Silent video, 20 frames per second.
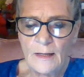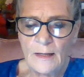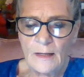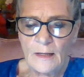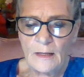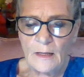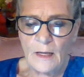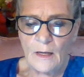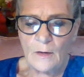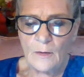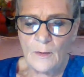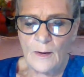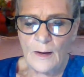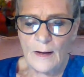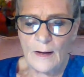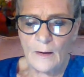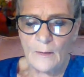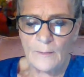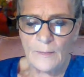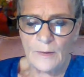Hello,
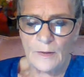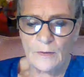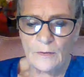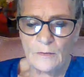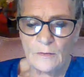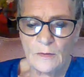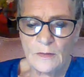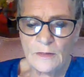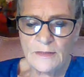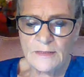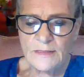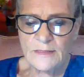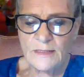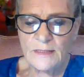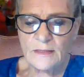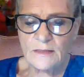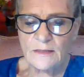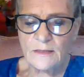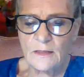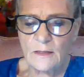Albert, he
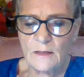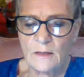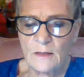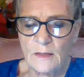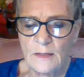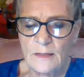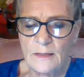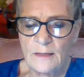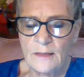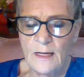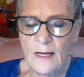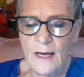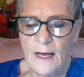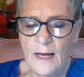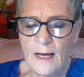said dully.